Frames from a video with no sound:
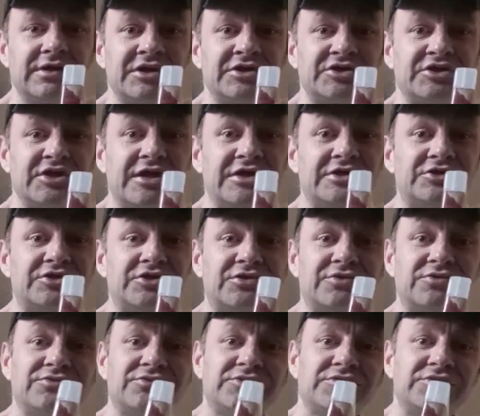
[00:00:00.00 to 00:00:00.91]

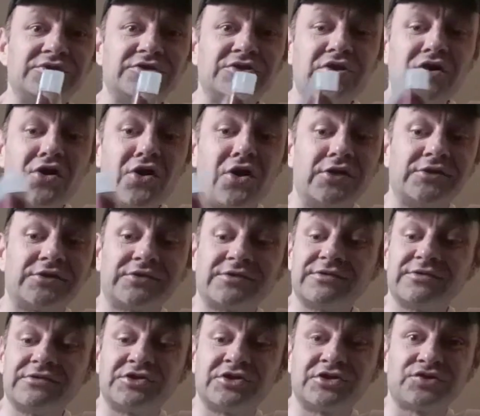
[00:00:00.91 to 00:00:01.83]
Essentials,
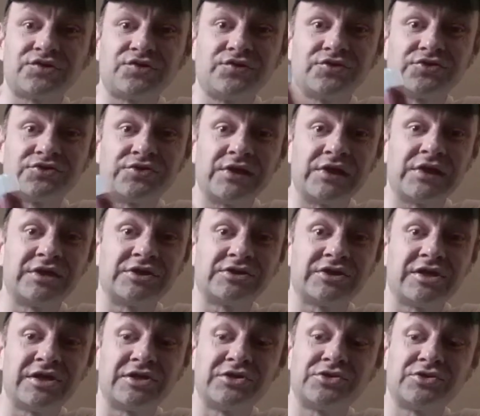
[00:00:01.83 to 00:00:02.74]
not, just looks like
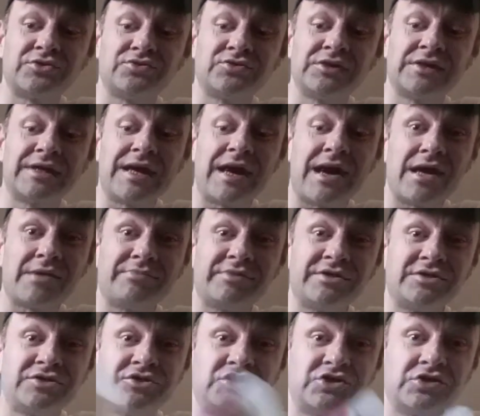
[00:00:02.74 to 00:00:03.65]
Essentials,
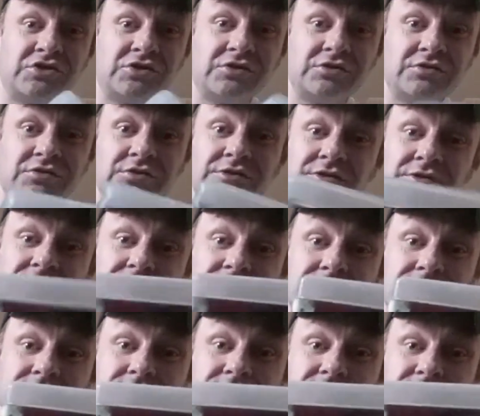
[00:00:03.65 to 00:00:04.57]
garbage.
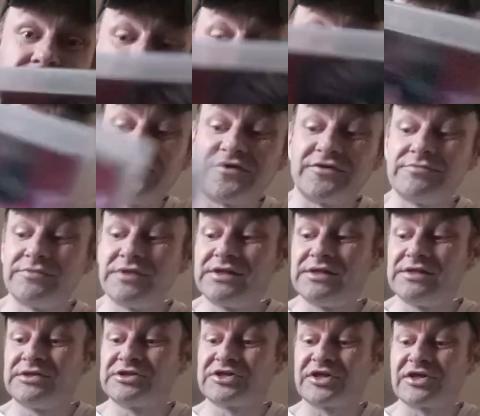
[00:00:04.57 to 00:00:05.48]
No for
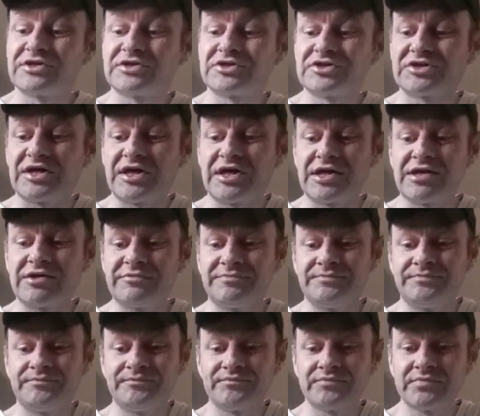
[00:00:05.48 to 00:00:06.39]
me, SingStar.
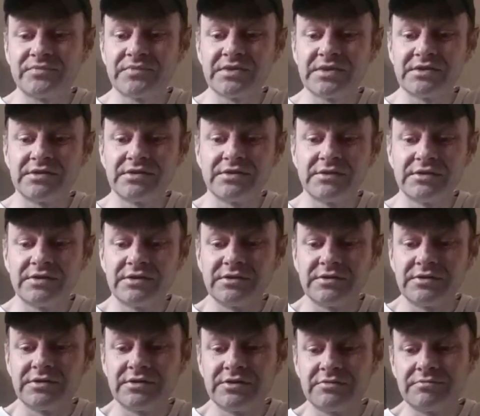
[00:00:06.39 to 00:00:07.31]

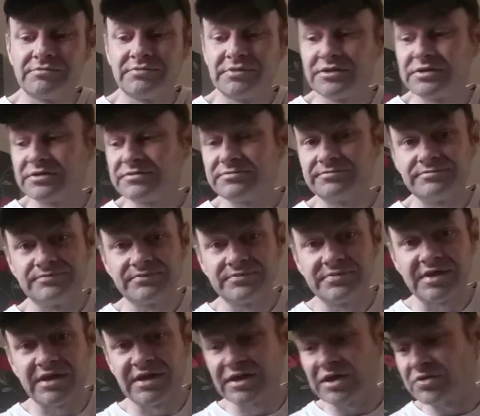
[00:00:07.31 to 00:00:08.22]
But
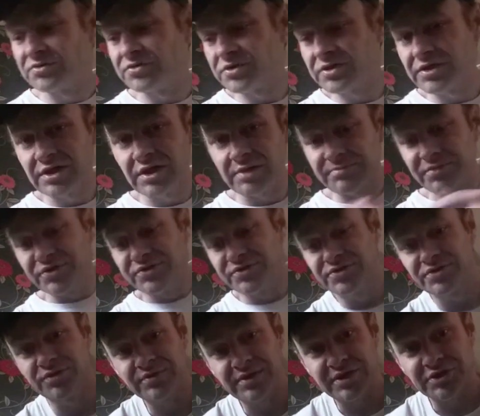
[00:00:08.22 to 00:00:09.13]
I think I got it in a
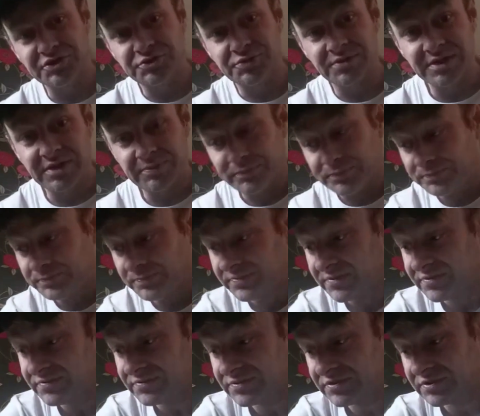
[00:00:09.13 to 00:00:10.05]
bundle, that's where
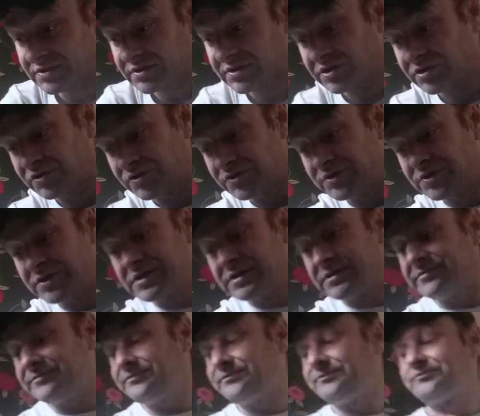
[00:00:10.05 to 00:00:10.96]
I included
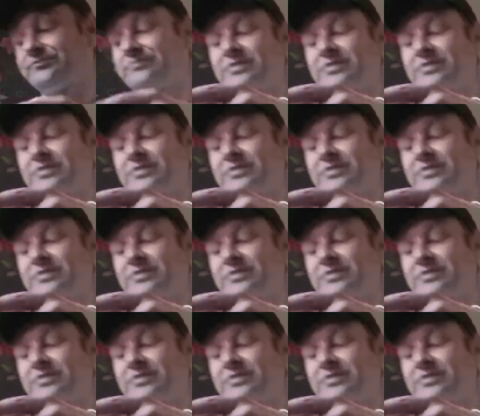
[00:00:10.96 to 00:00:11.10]
it.